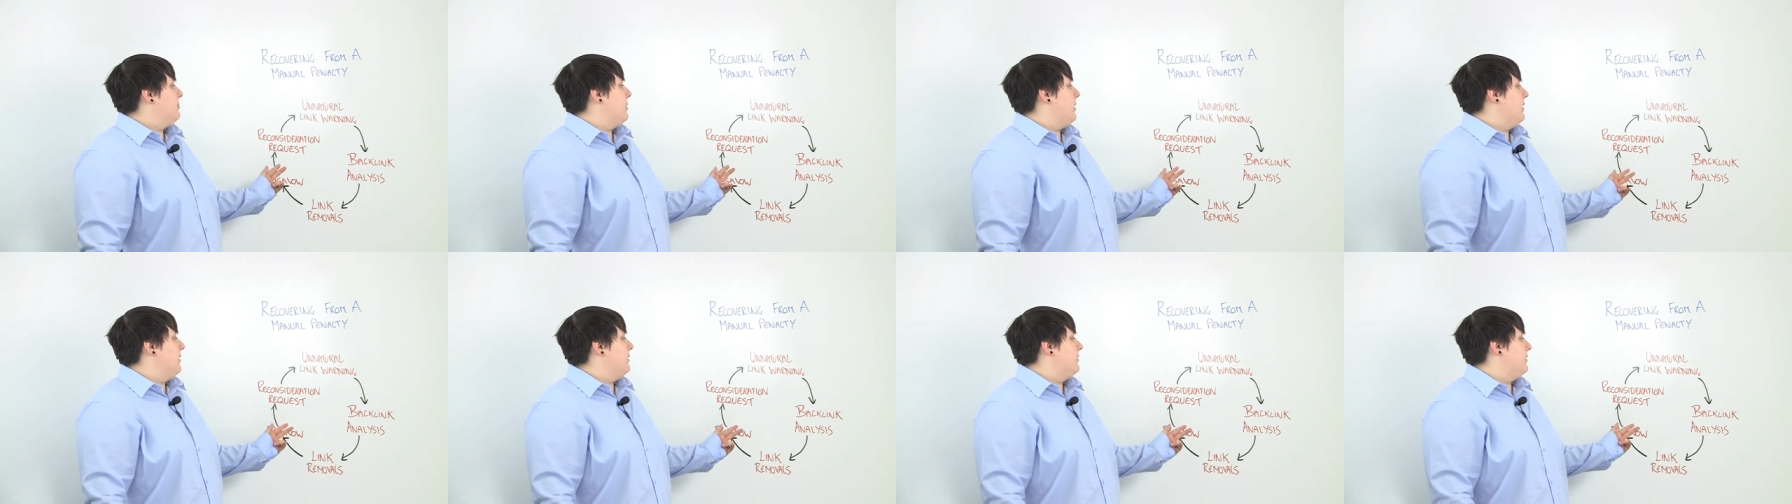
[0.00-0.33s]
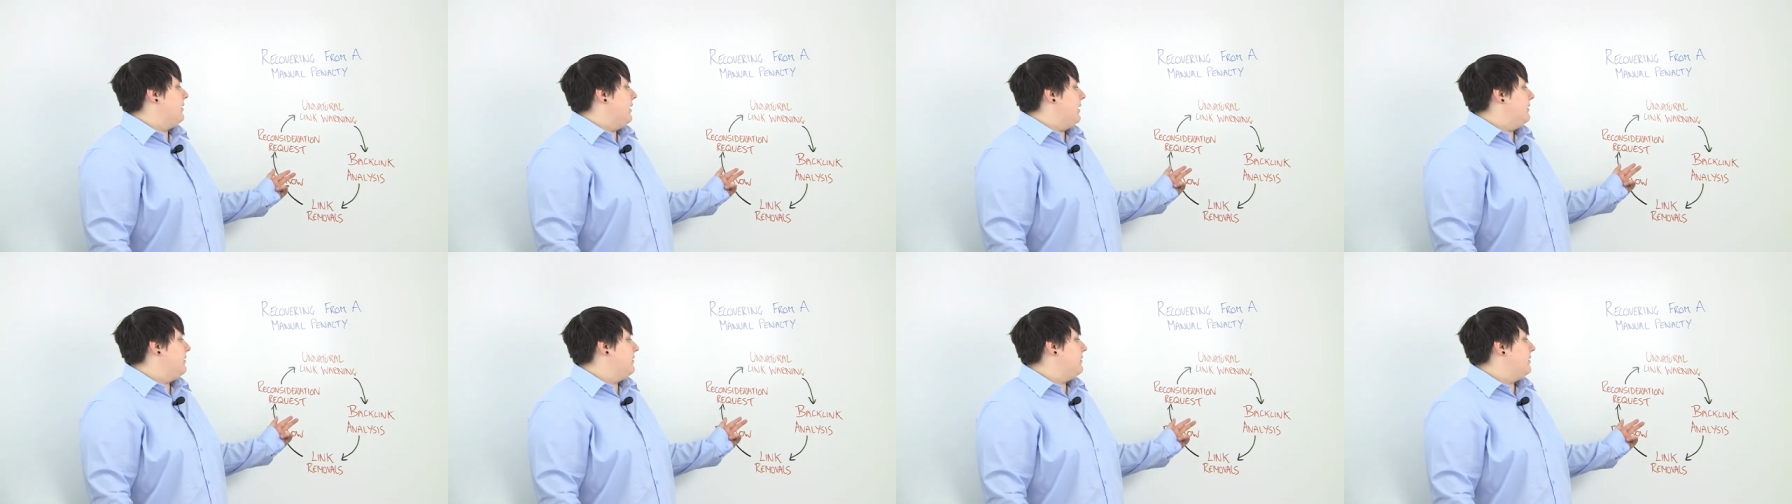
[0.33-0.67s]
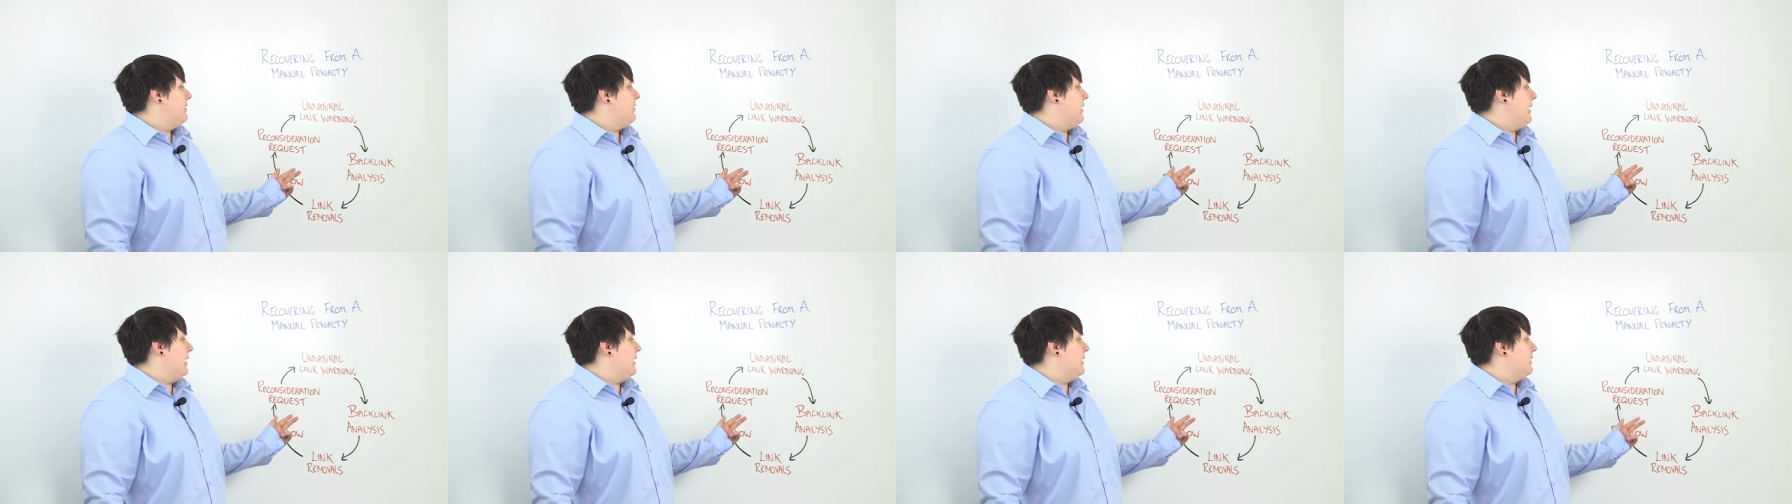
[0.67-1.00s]
process
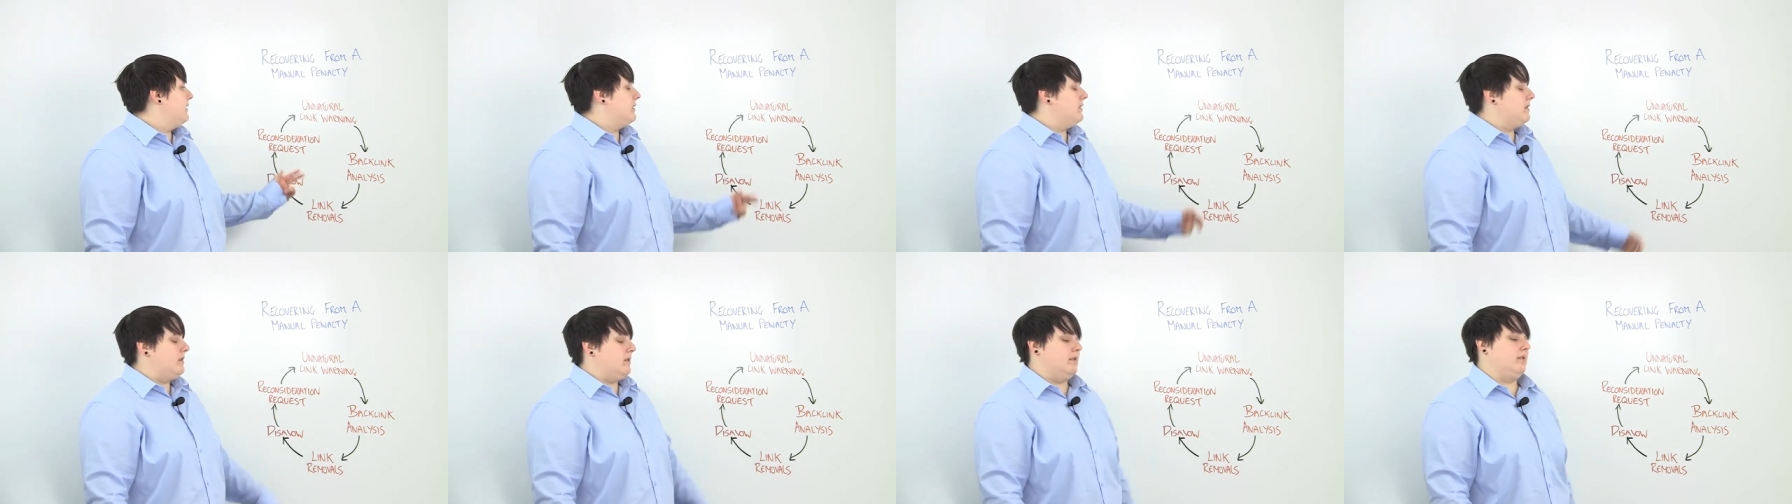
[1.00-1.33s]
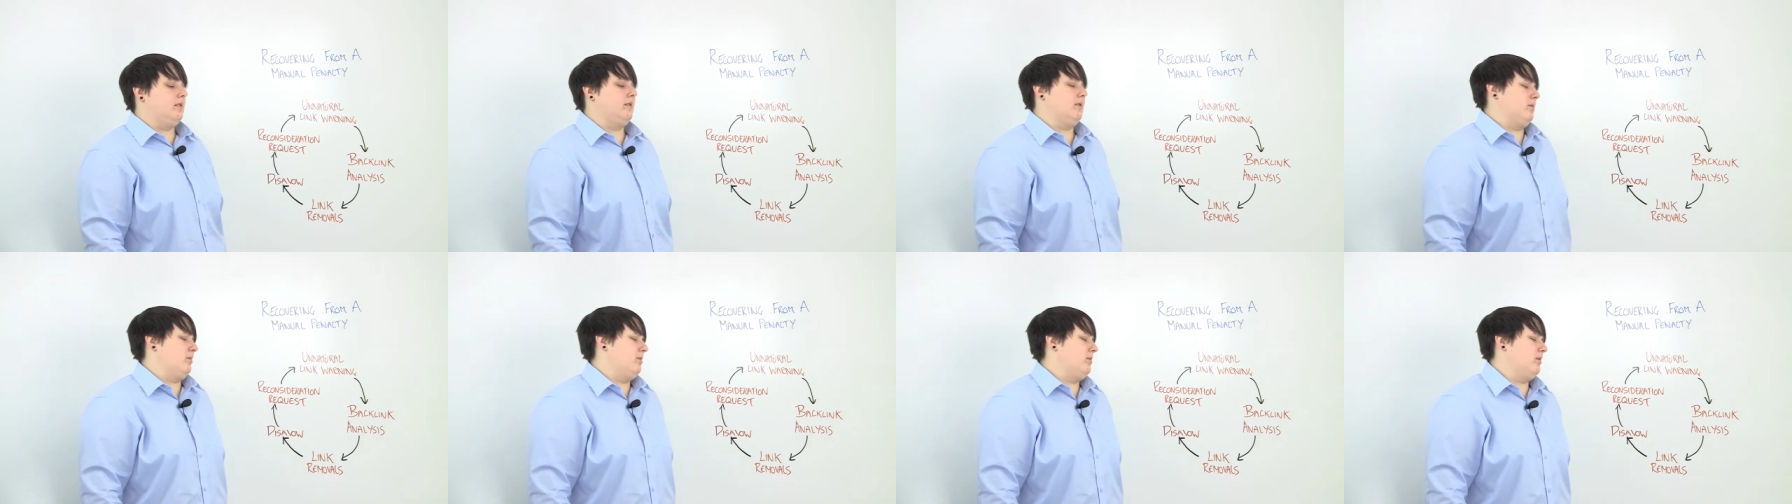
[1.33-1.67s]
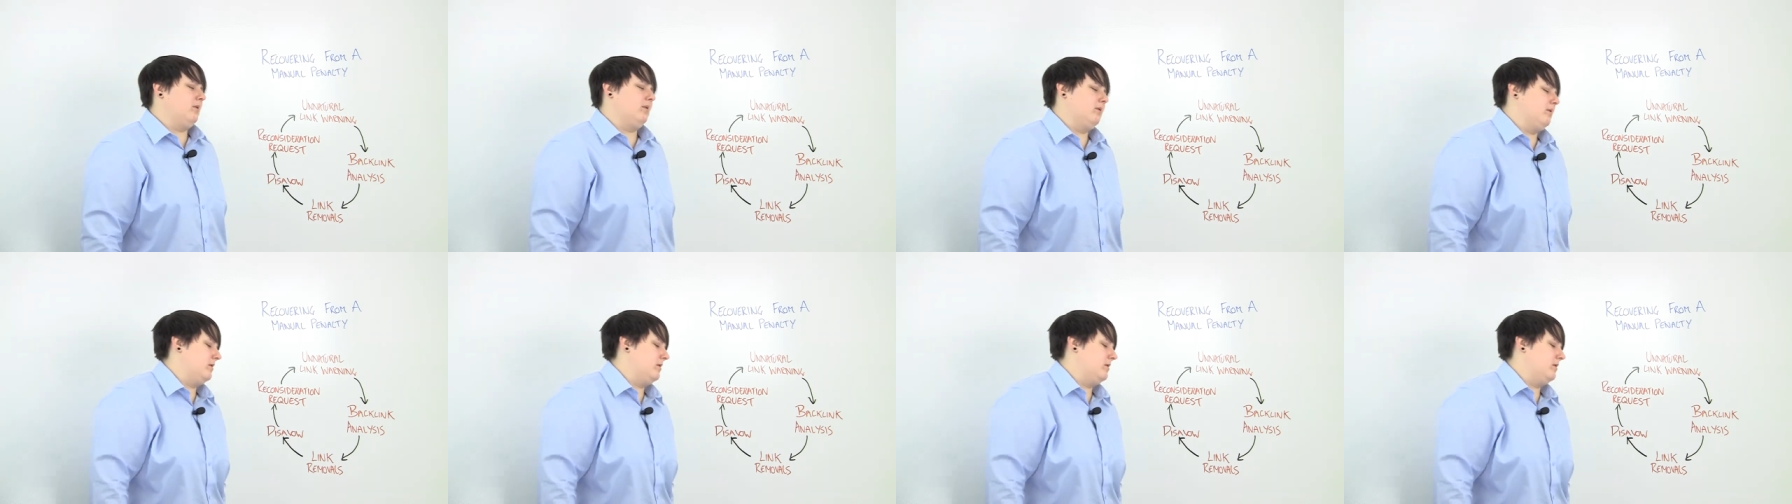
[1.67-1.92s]
that. Oh,